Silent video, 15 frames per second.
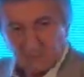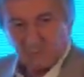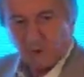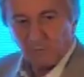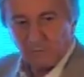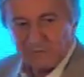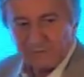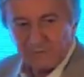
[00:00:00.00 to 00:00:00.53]

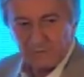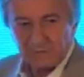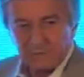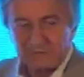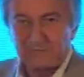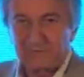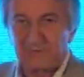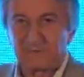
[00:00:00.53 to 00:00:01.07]
what we've
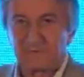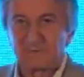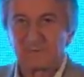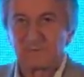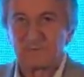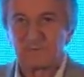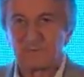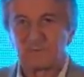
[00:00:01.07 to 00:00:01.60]
learned
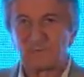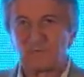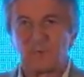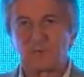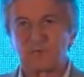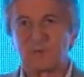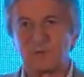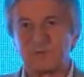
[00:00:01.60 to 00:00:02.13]
from the
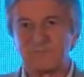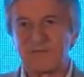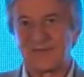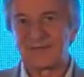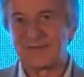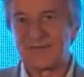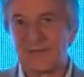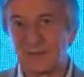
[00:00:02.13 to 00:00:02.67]
work that we've
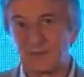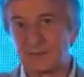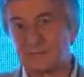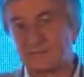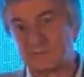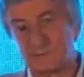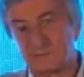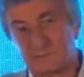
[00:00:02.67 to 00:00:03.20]
done now
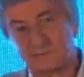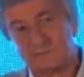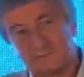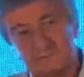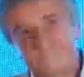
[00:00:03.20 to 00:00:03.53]
for